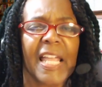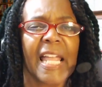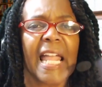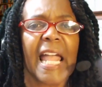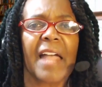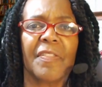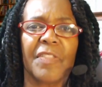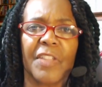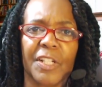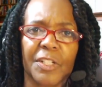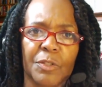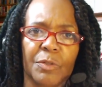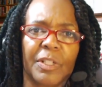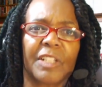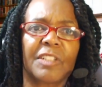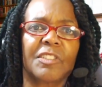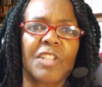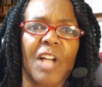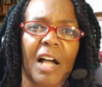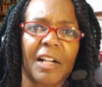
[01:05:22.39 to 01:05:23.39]
and then you can
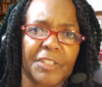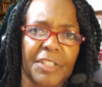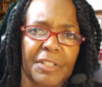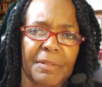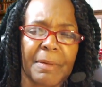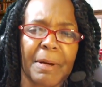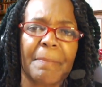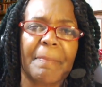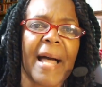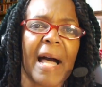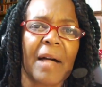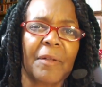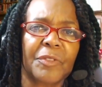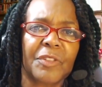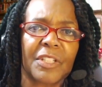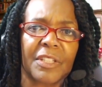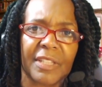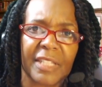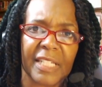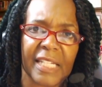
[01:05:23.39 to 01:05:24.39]
talk to them about the
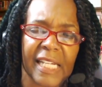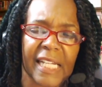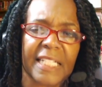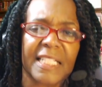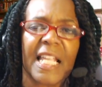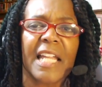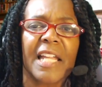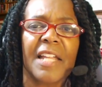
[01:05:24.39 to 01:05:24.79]
things